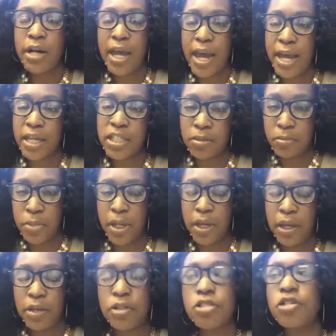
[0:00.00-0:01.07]
to action
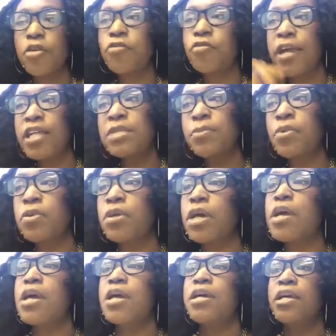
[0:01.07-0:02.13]
button. So Facebook
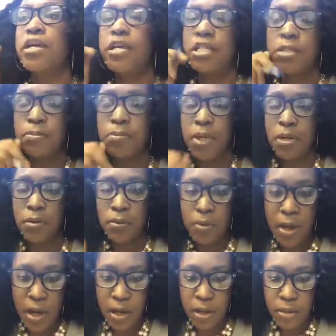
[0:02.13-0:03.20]
has been